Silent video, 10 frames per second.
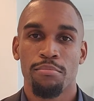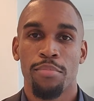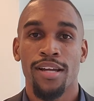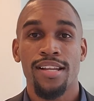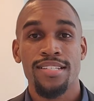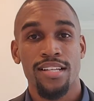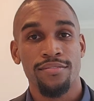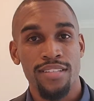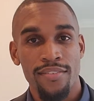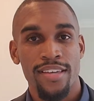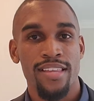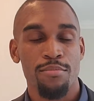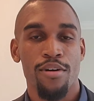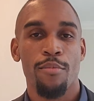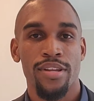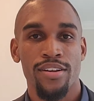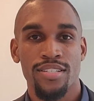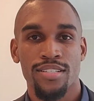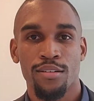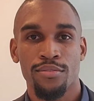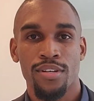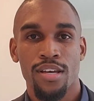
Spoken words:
but instead of living in that property yourself,